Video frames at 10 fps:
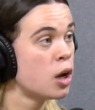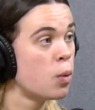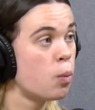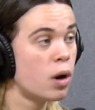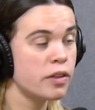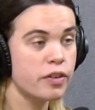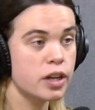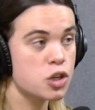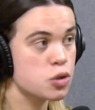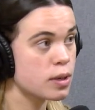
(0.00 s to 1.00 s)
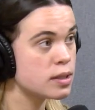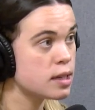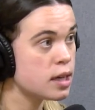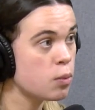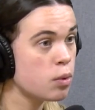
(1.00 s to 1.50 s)
what financial
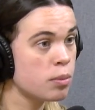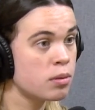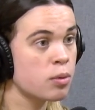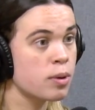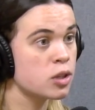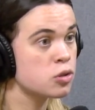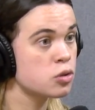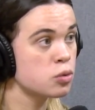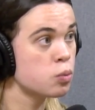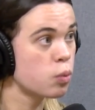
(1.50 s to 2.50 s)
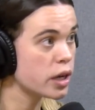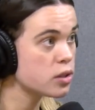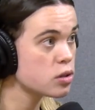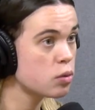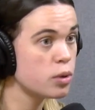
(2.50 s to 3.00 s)
entity will be required to do what?
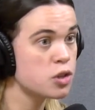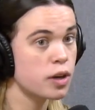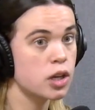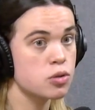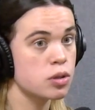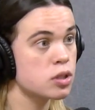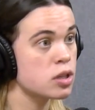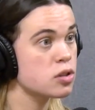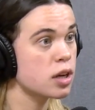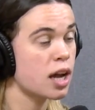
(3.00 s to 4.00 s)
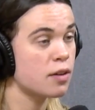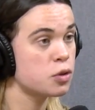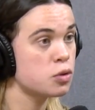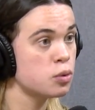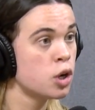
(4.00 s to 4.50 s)
So which financial entity is going to have to
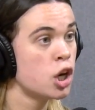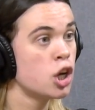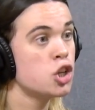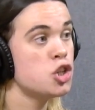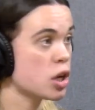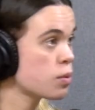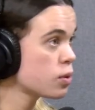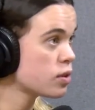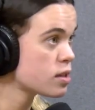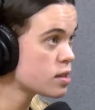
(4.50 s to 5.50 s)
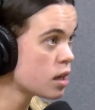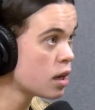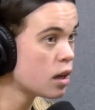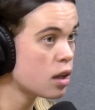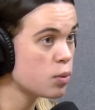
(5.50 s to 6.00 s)
do general
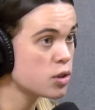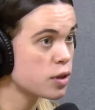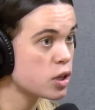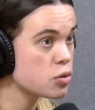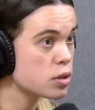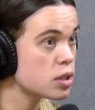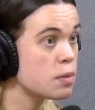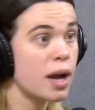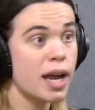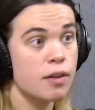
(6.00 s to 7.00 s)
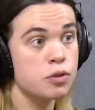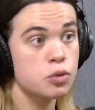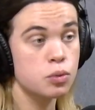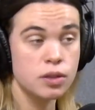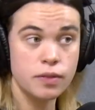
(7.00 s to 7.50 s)
testing and which financial entity might have to
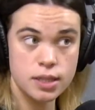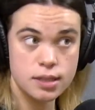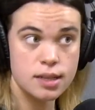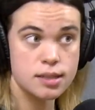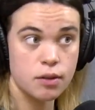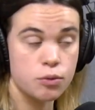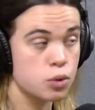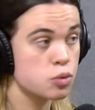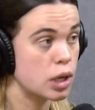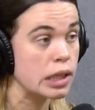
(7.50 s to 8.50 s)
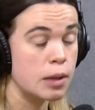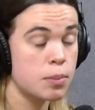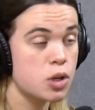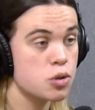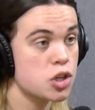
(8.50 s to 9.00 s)
do advanced testing through threat-led
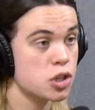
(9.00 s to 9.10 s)
penetration